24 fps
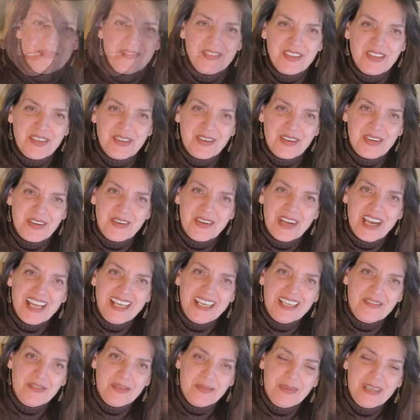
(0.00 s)
So, all right,
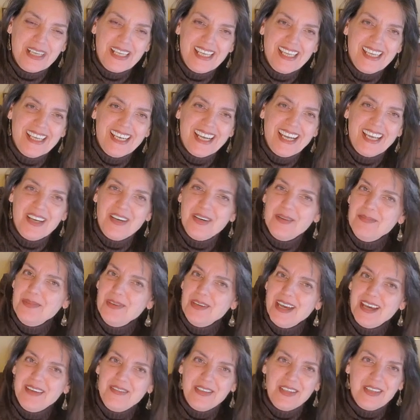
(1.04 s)
everybody, I hope you
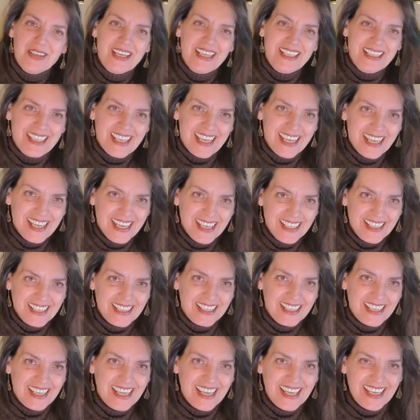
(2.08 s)
have a great day,
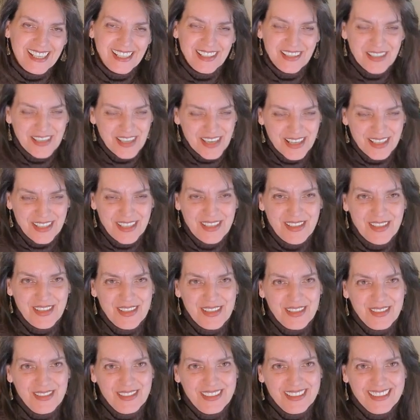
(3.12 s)
and I'll talk to you
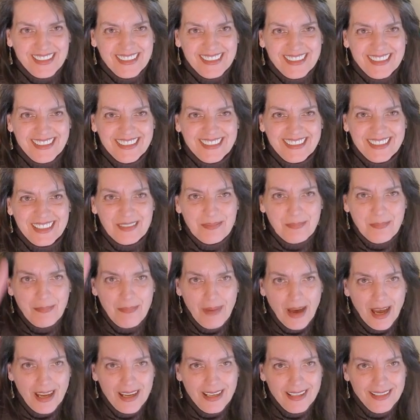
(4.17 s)
soon.
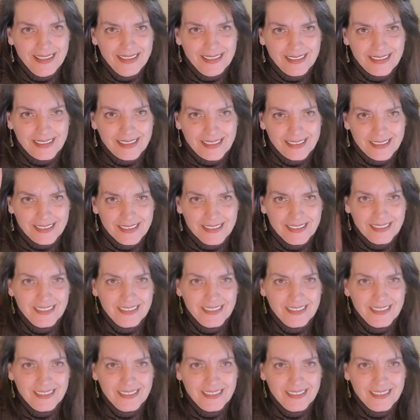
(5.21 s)
Peace.